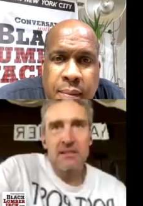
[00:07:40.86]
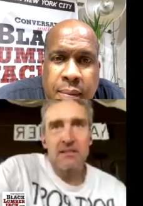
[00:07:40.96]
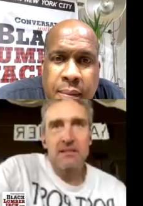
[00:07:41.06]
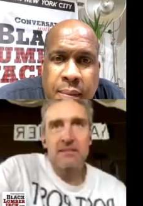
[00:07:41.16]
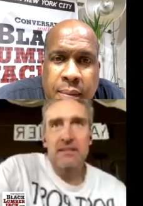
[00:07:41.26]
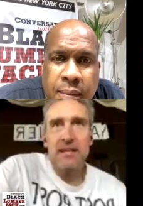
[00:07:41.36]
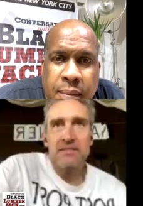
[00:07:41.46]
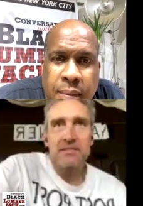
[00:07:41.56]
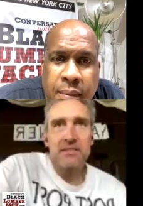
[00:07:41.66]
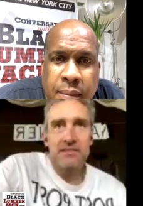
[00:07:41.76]
Speaker 1: yeah,
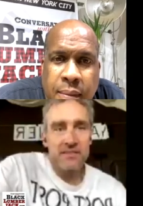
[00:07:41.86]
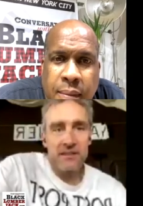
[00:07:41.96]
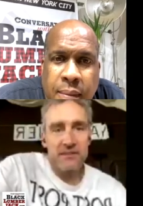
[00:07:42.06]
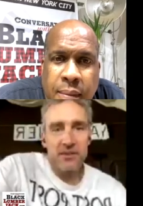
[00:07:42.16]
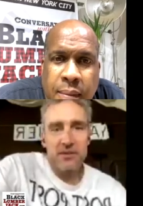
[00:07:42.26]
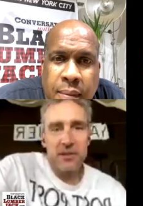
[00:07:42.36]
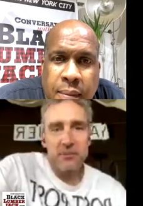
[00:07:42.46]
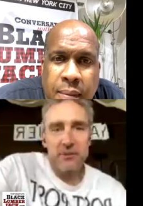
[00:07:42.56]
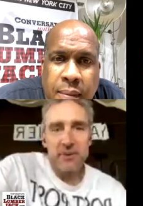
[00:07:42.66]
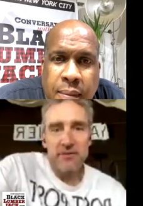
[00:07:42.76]
just that, that totally opened
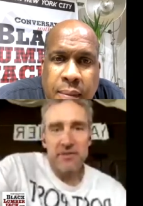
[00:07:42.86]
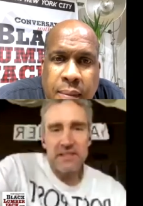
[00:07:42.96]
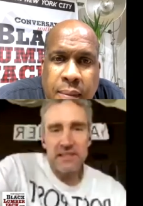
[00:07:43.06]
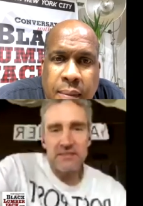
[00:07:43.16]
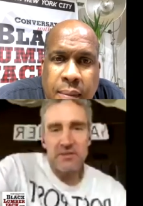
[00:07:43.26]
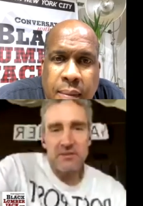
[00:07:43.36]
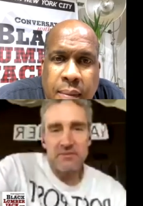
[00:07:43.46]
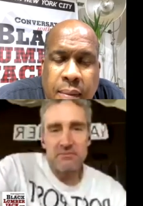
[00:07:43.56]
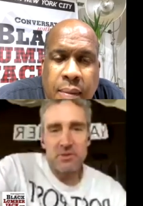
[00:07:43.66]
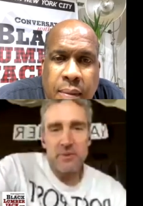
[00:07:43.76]
up everything. Sort of
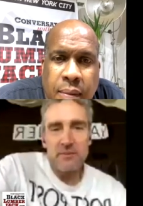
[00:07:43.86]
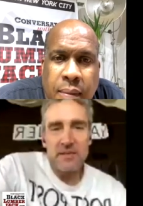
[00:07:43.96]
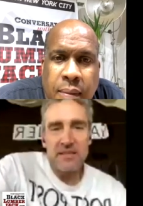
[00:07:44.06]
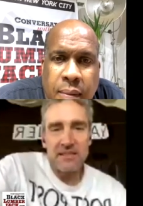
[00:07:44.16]
blew my mind